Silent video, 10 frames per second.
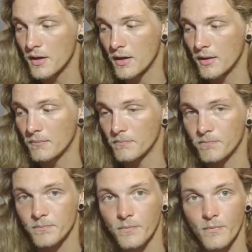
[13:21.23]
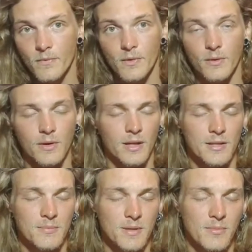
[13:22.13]
Or
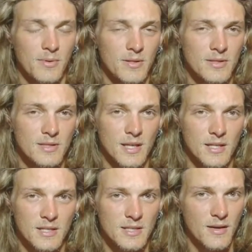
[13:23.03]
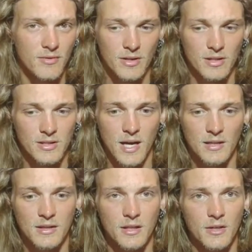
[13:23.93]
like the people at Snake Discovery that's
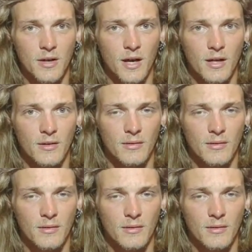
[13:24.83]
got their,